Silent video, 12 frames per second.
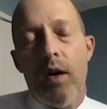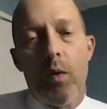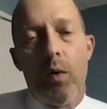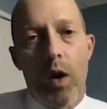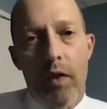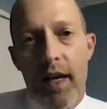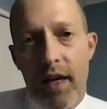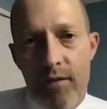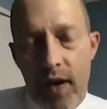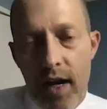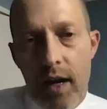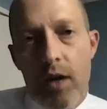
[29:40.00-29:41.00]
where they can
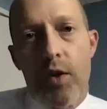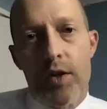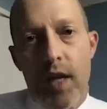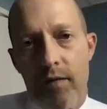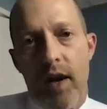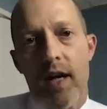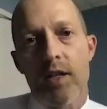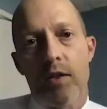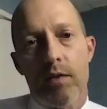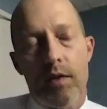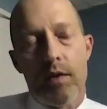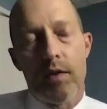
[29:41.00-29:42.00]
find, of course, they can find
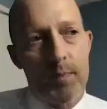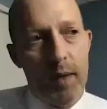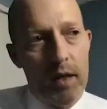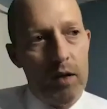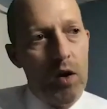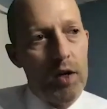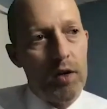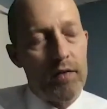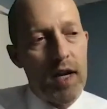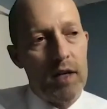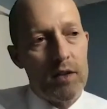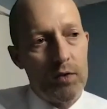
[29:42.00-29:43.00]
you at Law. you're of
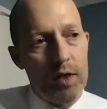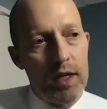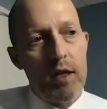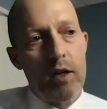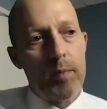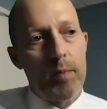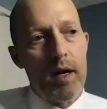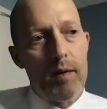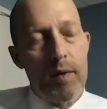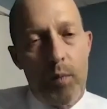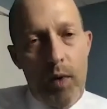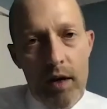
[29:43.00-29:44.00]
council here,
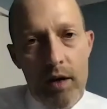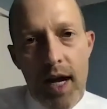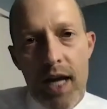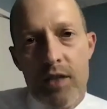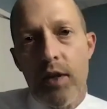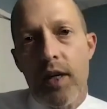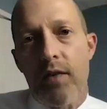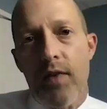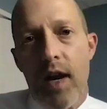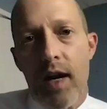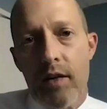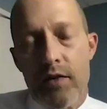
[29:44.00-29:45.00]
but where in Nashville they can
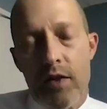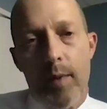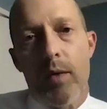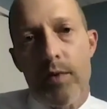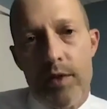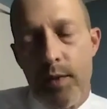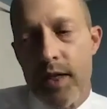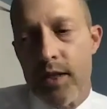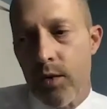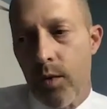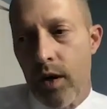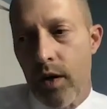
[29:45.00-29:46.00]
find you. If somebody wants to reach
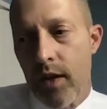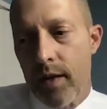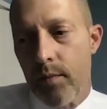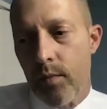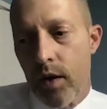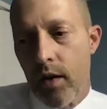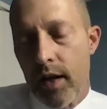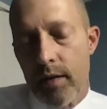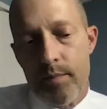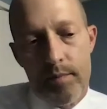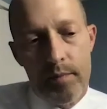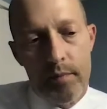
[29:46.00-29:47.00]
you, where do they, where do they
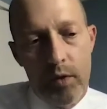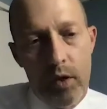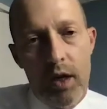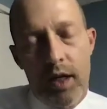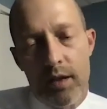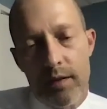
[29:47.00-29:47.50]
look?